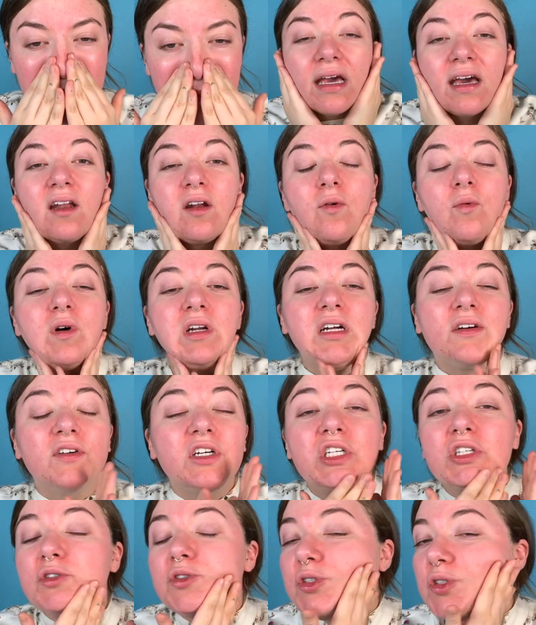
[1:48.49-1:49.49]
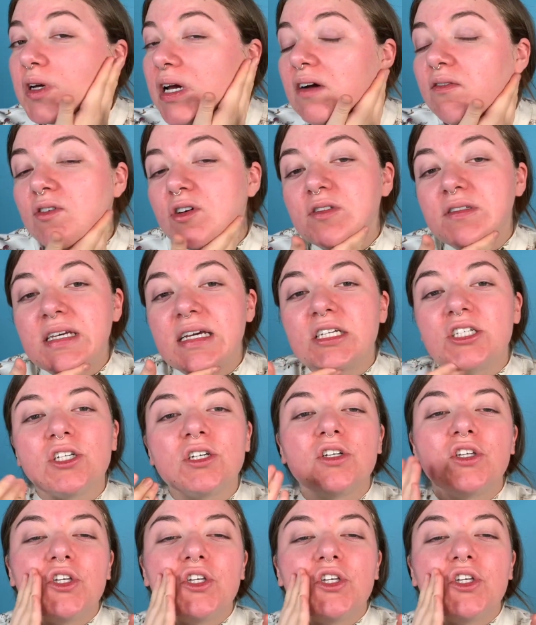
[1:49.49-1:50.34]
And whenever you do have rosacea,